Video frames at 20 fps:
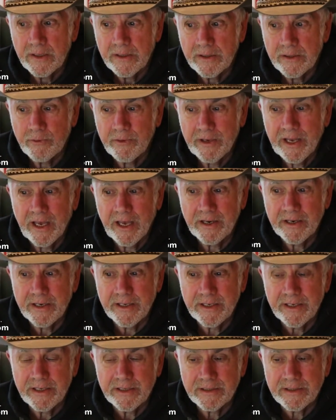The
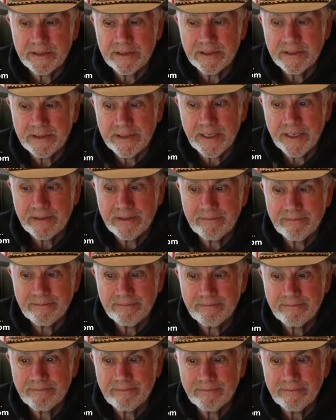reality is that
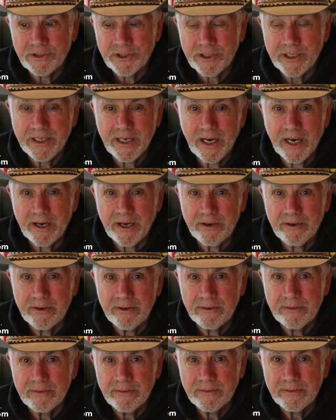
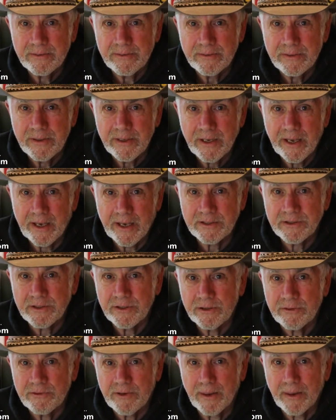Chicago has
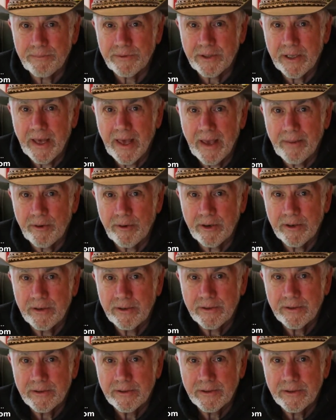to drop the hammer
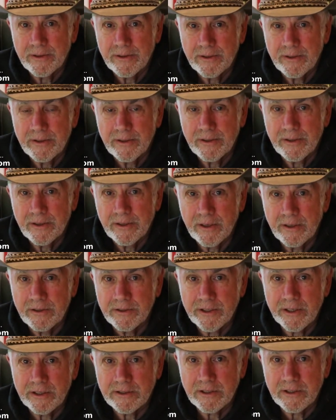on
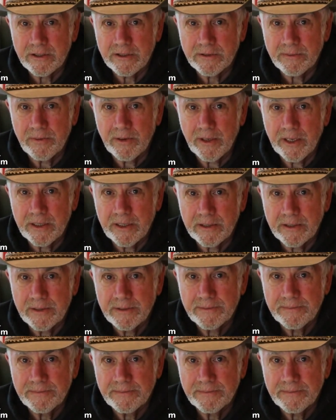Jussie Smollett